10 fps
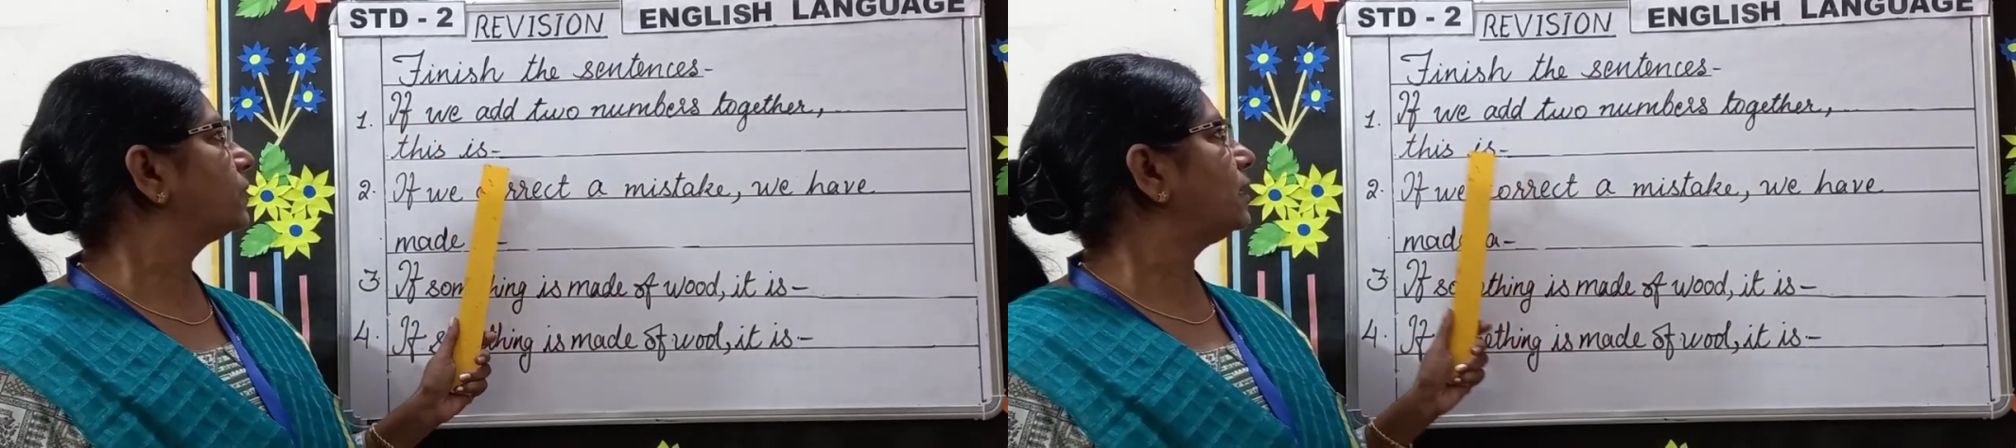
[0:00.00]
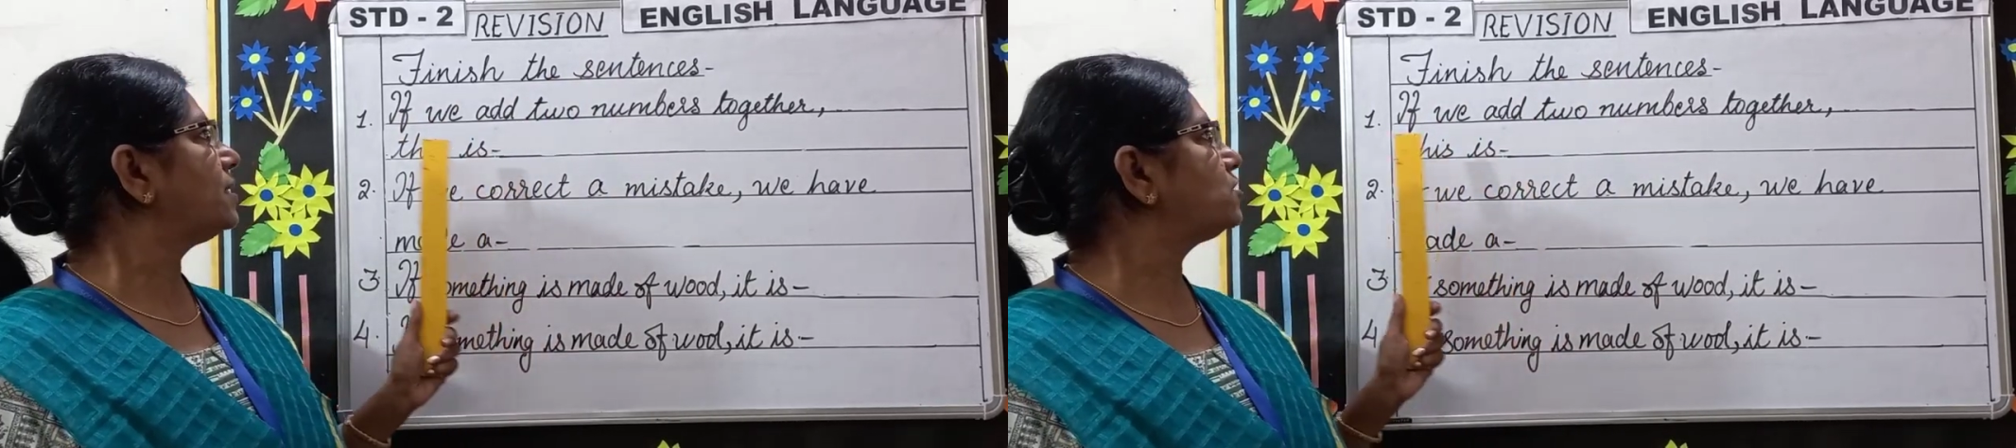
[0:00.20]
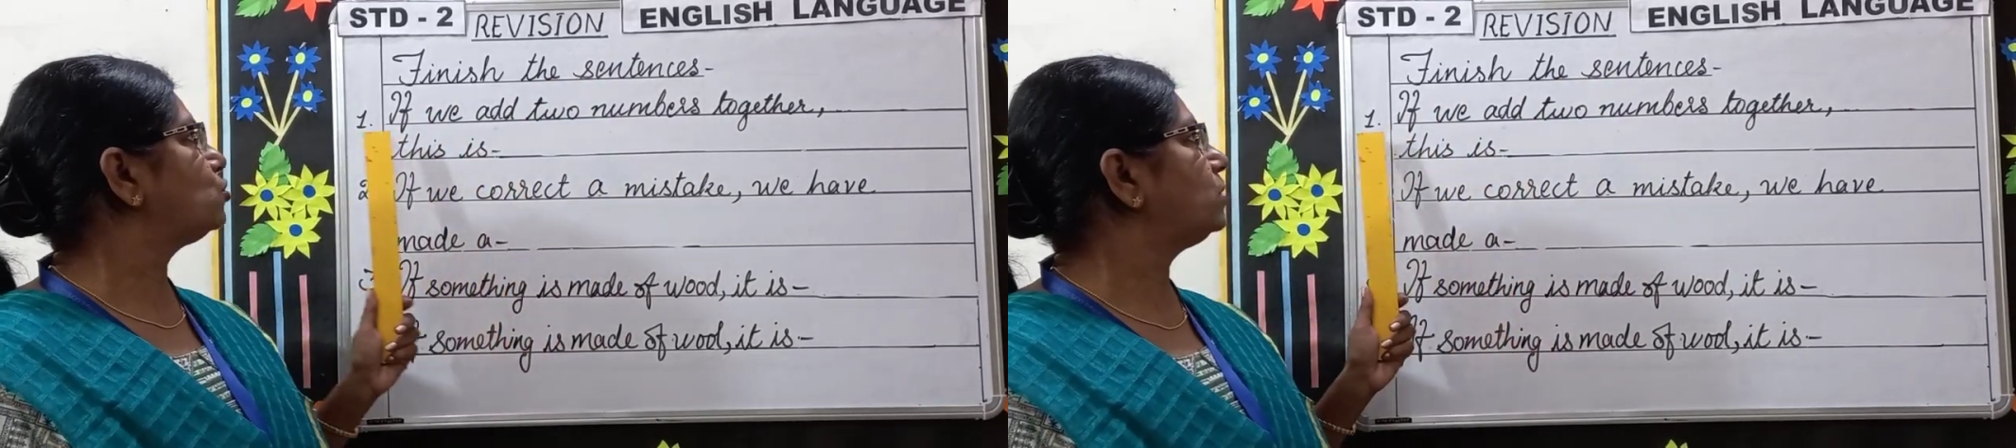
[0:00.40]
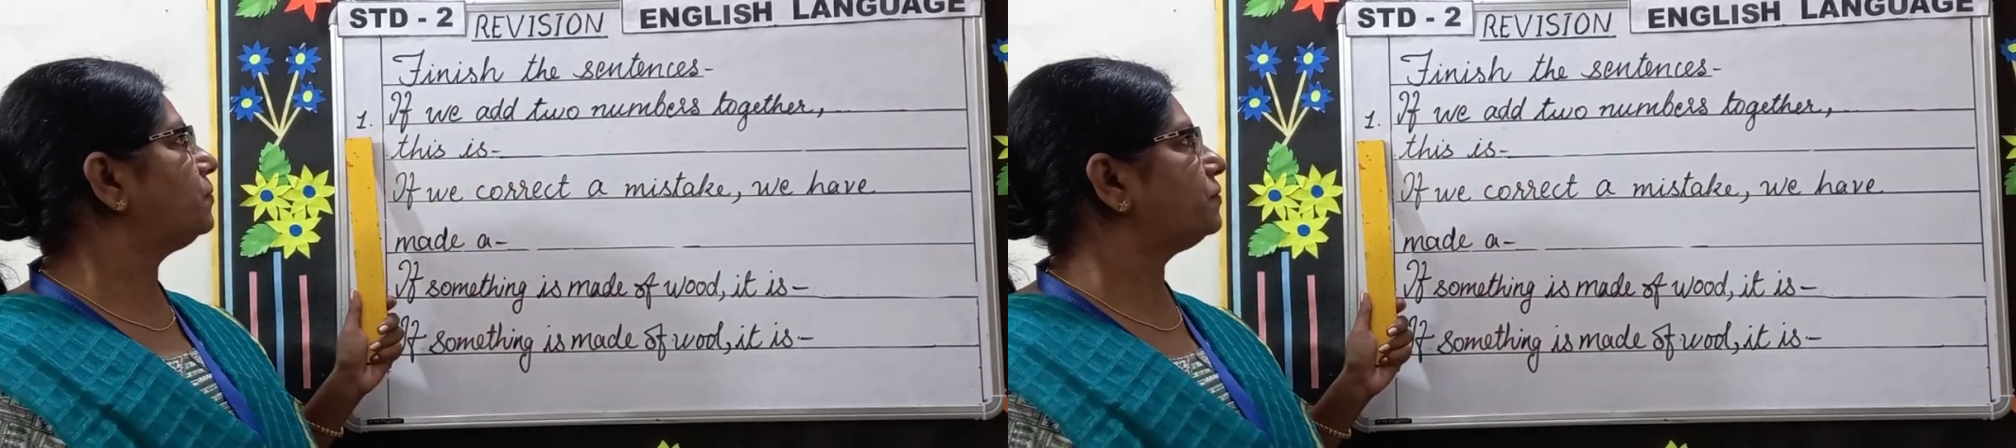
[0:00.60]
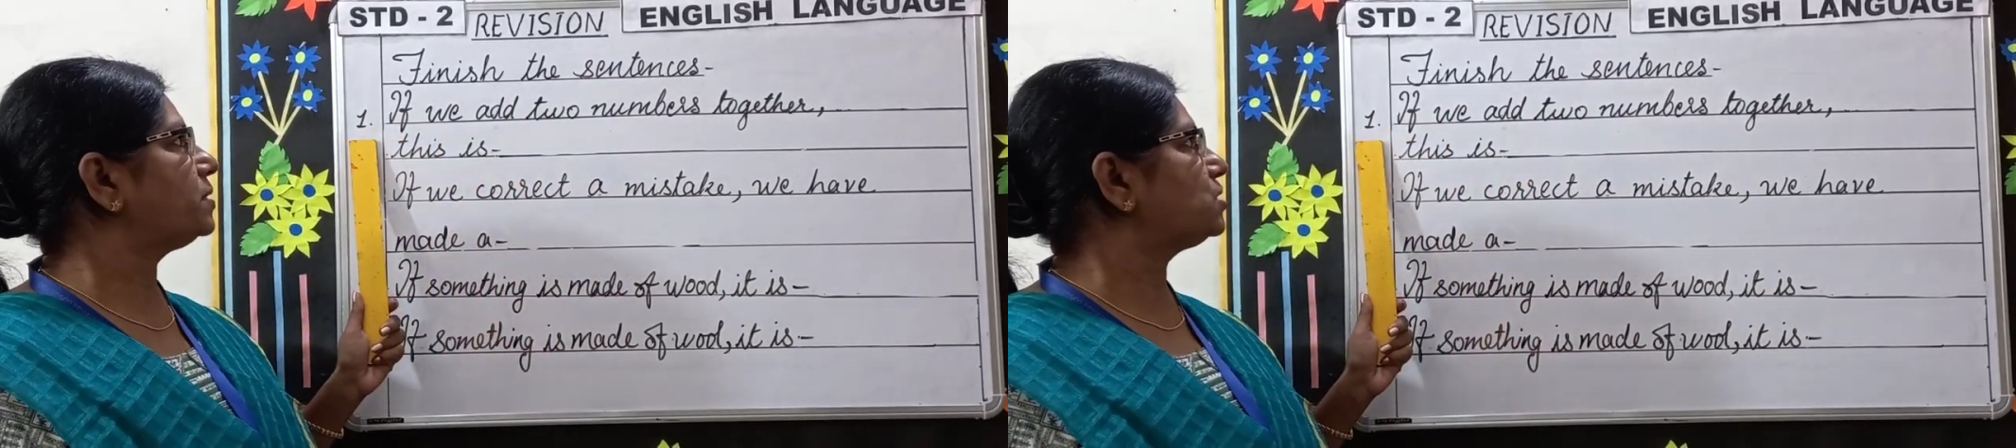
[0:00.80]
Let's do the
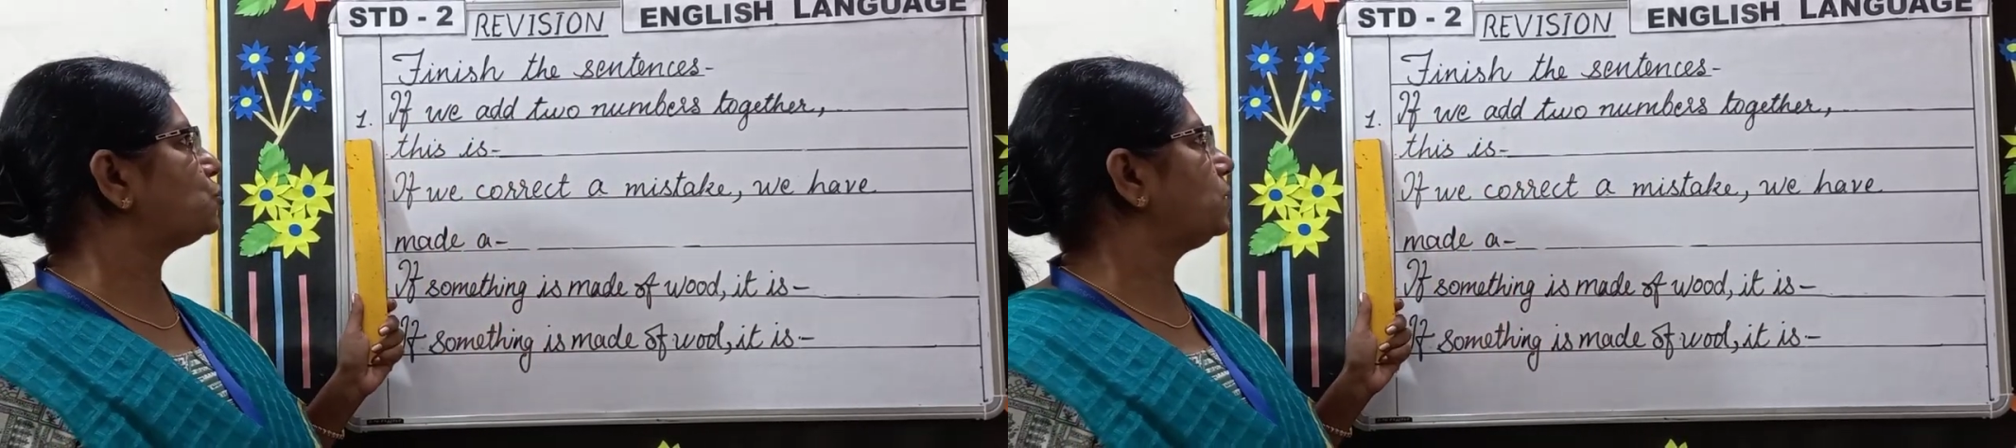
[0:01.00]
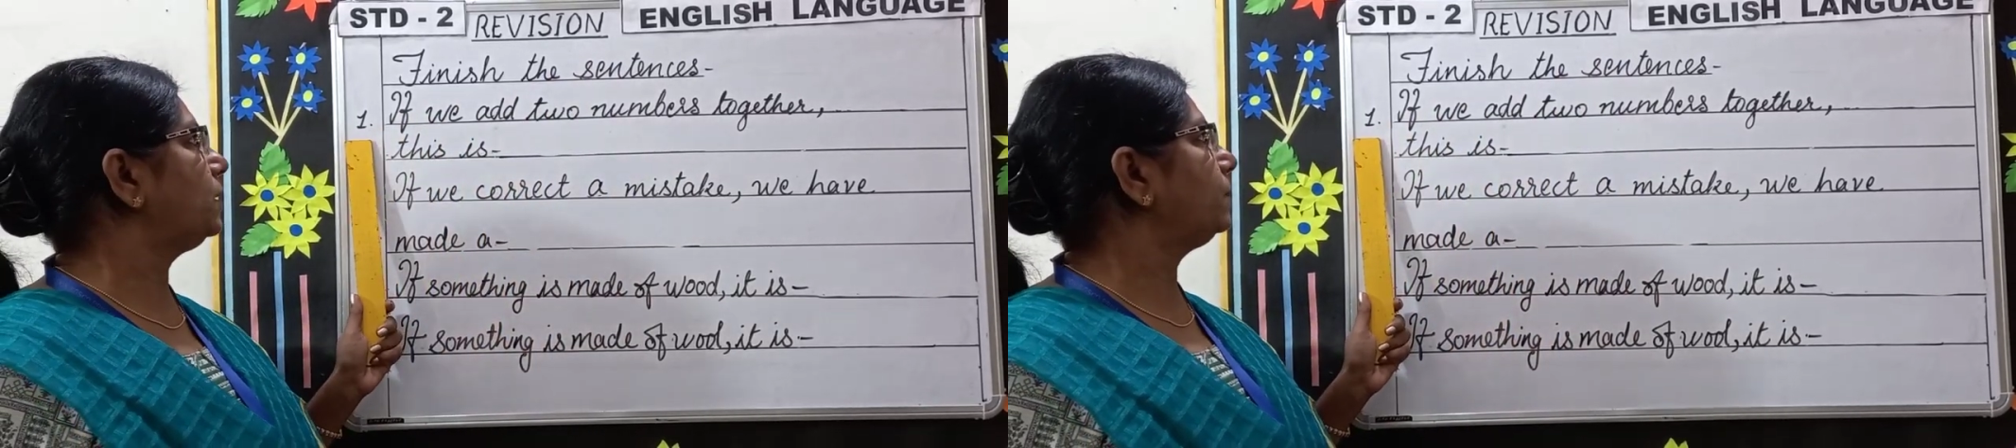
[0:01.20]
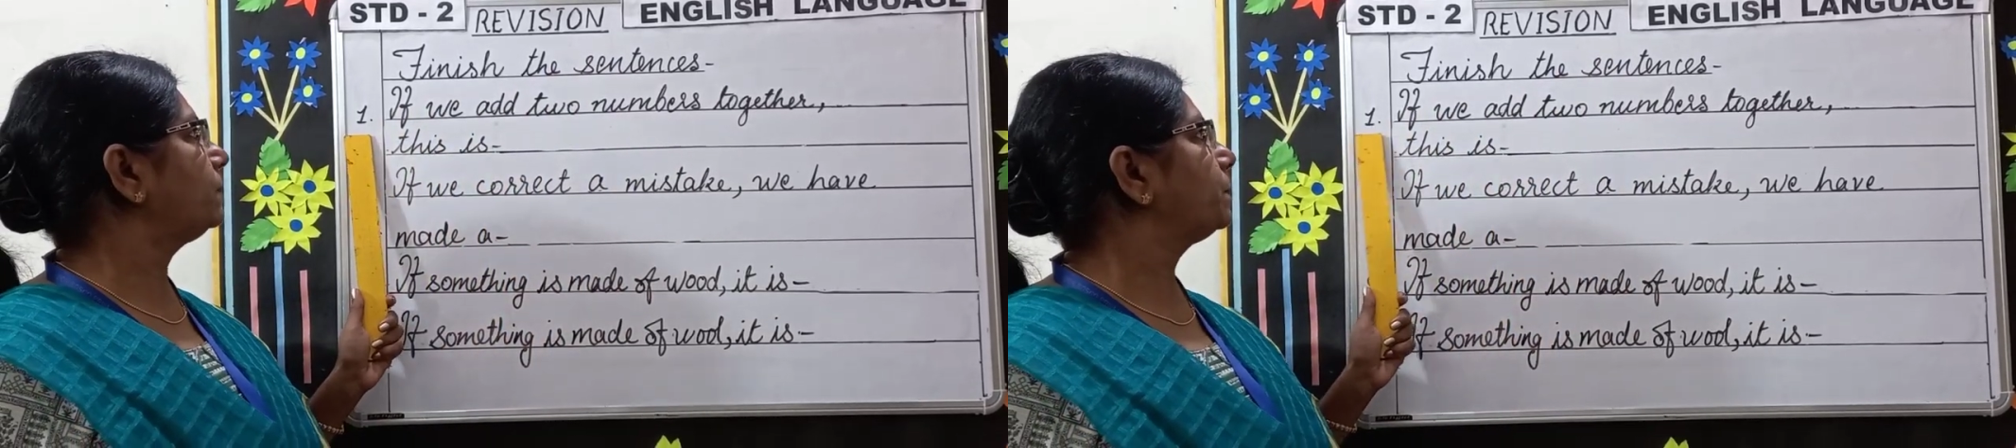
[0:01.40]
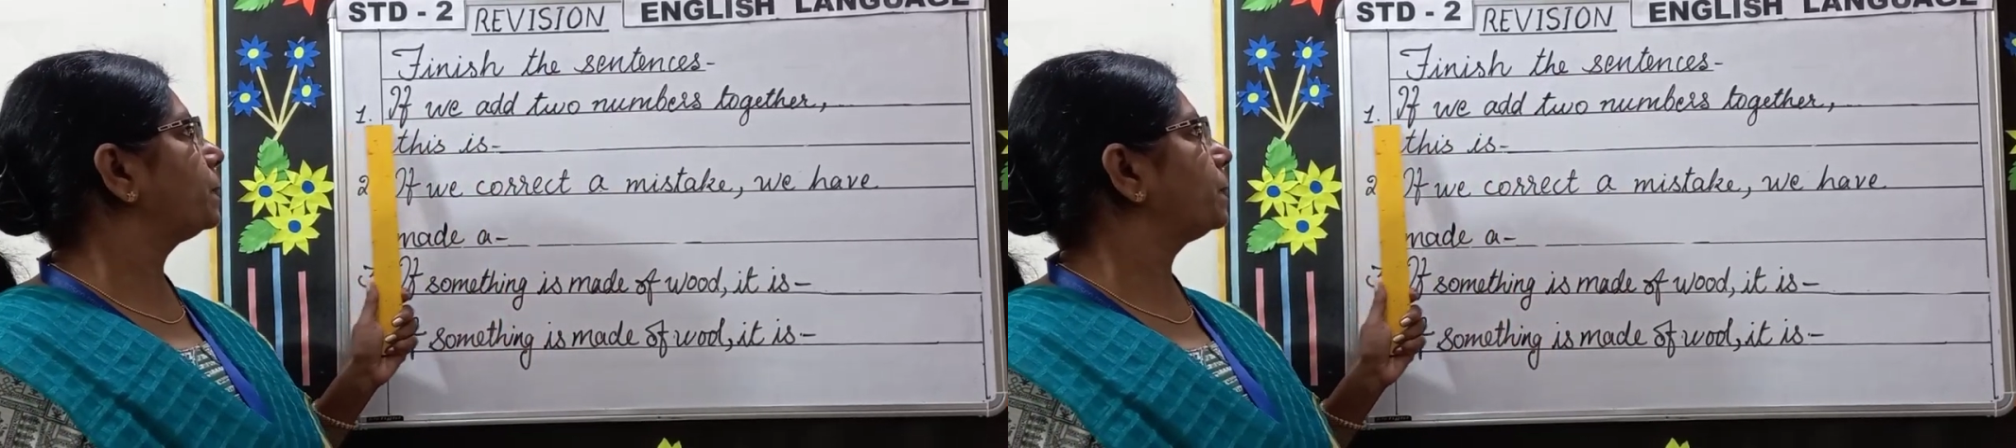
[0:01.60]
first one.